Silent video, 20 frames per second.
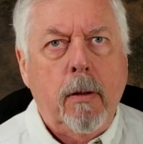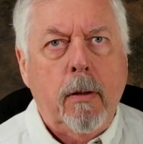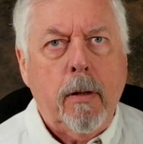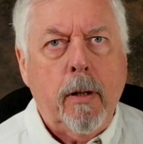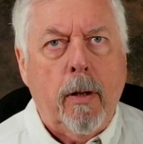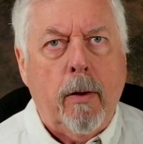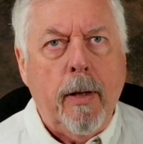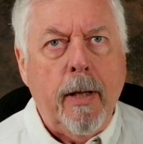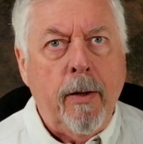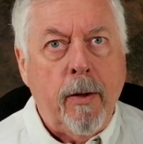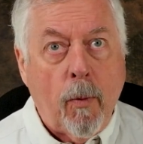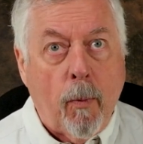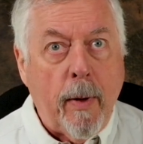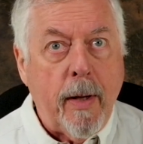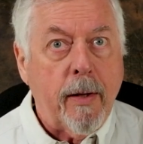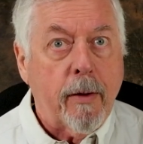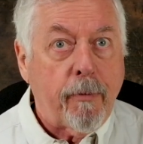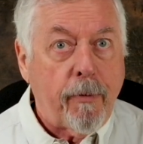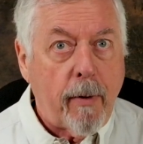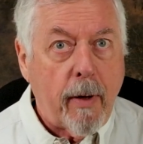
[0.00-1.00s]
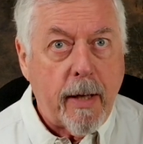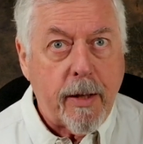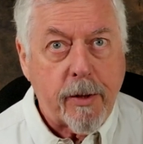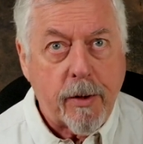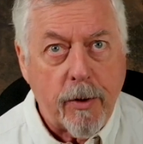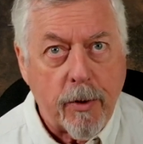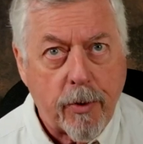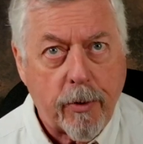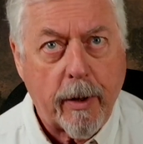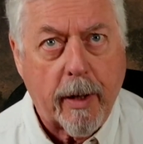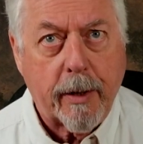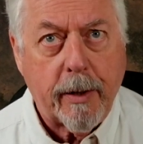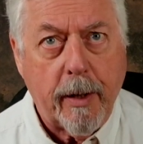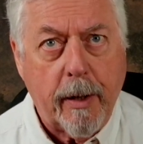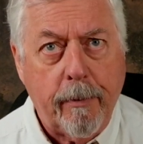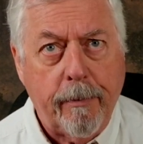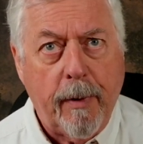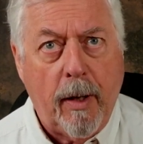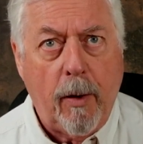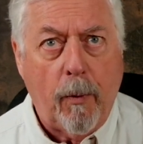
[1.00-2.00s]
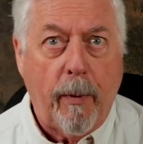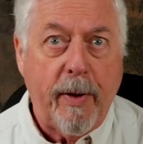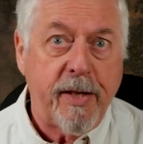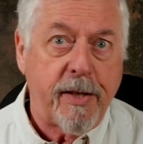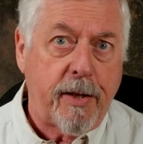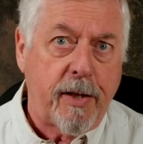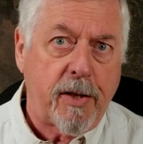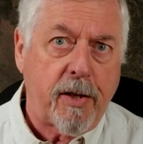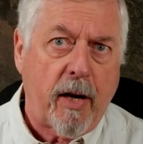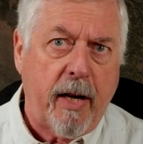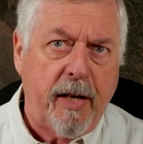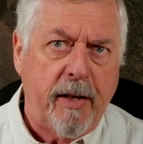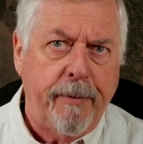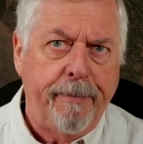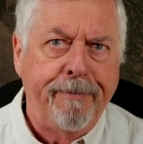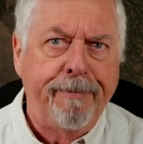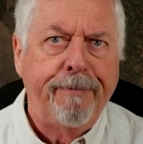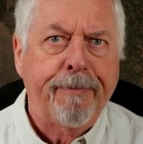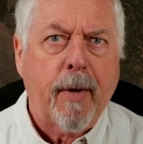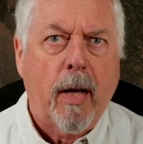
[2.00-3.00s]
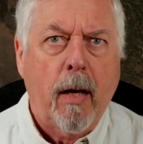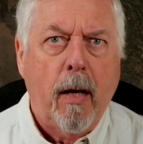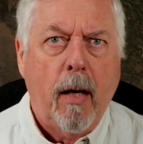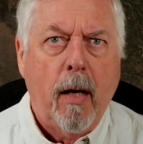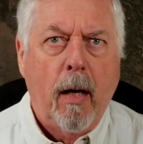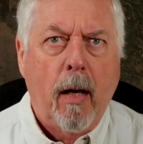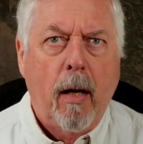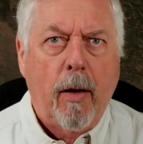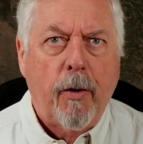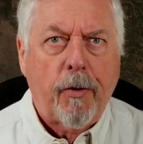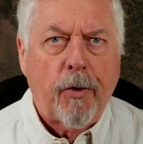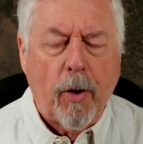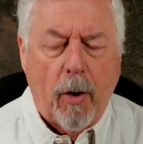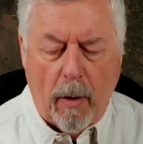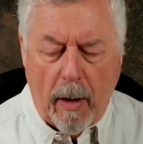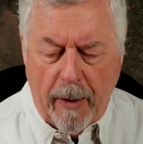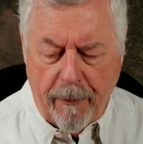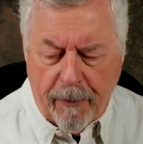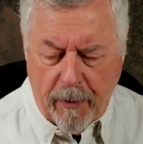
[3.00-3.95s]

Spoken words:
in the way the fly is constructed and the way it's designed. So I've